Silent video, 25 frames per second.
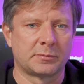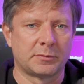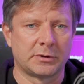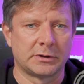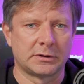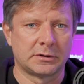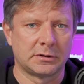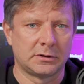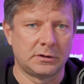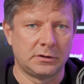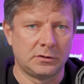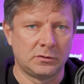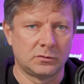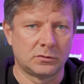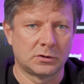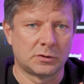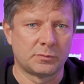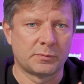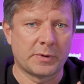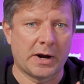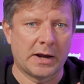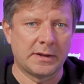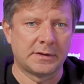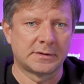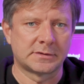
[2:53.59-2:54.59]
But you don't
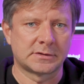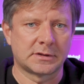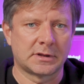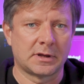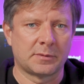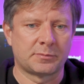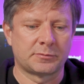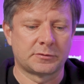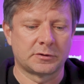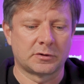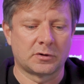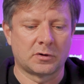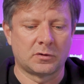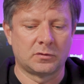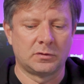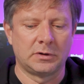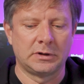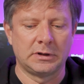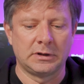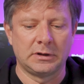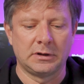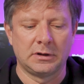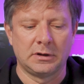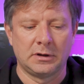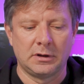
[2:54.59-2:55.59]
buy this adapter
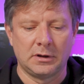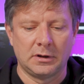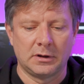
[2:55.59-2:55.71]
only